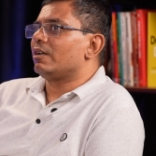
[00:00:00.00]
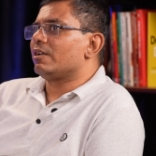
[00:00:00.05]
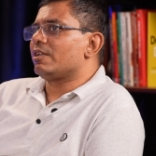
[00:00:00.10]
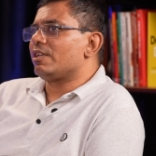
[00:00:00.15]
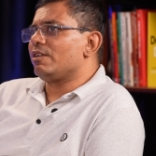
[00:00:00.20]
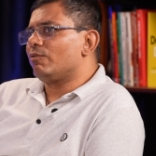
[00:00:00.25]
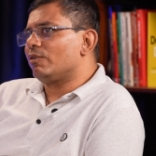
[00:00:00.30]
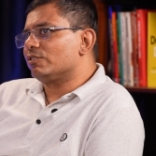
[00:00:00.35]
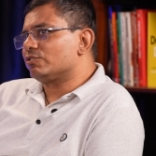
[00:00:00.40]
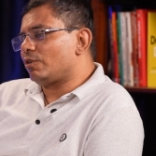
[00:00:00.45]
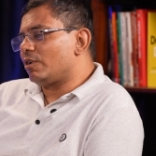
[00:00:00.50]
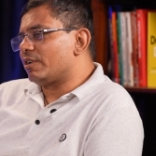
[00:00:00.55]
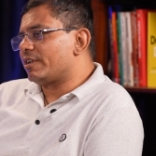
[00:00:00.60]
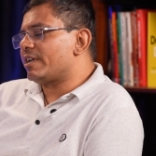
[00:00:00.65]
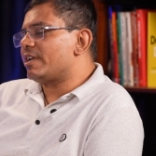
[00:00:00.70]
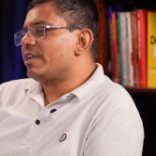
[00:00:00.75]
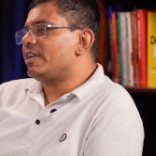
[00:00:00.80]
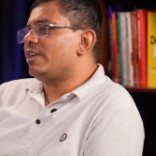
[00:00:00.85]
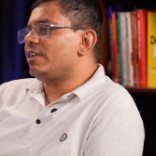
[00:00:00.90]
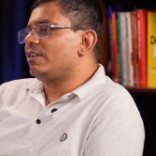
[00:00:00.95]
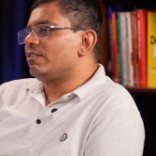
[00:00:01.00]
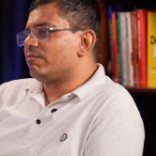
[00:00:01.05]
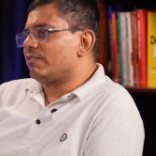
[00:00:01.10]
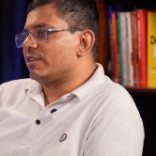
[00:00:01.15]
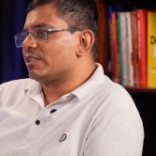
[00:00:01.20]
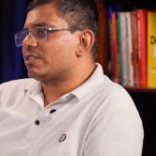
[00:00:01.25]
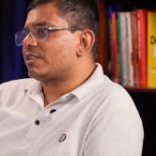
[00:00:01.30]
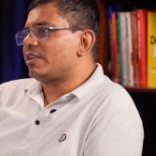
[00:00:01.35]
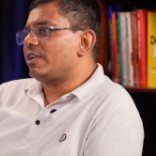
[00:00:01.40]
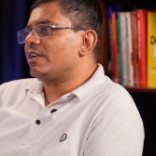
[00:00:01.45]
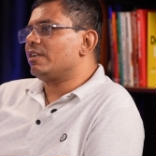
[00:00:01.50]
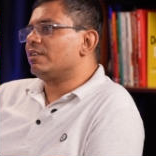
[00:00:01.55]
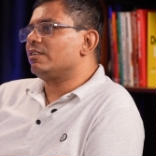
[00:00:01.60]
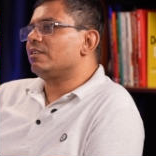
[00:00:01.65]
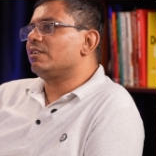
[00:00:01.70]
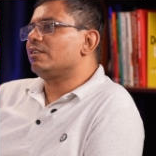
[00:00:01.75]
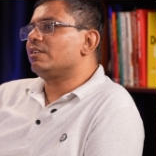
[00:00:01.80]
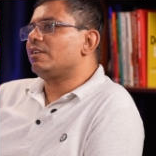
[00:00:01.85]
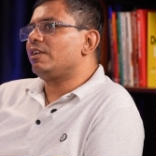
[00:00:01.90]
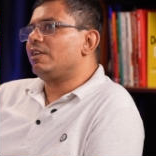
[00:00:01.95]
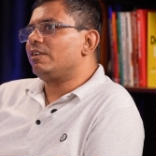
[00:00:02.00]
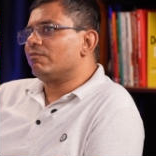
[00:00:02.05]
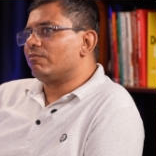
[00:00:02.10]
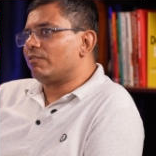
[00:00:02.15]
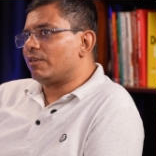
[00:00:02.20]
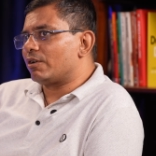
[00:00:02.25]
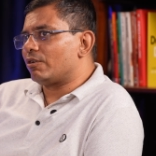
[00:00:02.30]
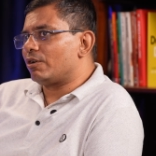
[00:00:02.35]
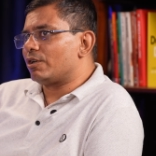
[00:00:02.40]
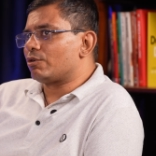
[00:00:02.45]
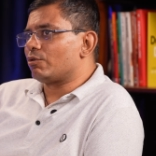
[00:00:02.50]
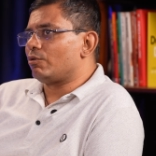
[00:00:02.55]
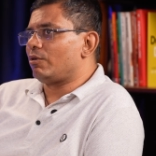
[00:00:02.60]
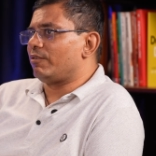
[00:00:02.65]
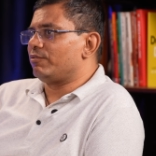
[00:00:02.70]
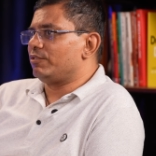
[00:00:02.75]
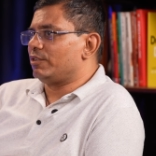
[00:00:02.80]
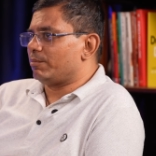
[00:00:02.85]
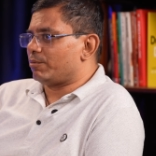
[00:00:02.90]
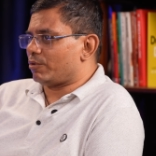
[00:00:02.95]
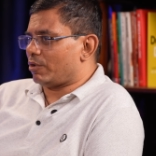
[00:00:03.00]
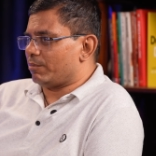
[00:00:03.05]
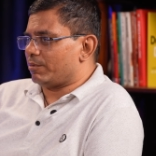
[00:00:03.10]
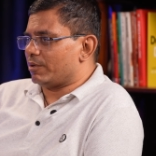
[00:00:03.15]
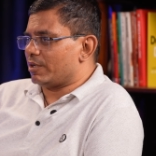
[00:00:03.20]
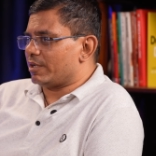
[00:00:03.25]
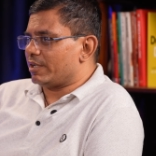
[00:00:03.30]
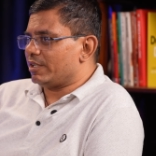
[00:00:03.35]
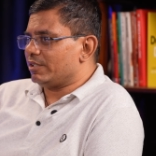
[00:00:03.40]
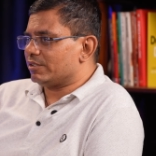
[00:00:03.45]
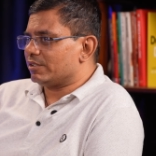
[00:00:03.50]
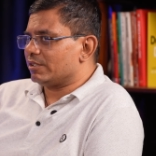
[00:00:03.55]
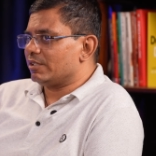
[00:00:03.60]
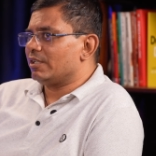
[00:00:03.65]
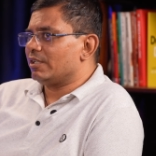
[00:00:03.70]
He was already investing in 1 or 2 of the properties,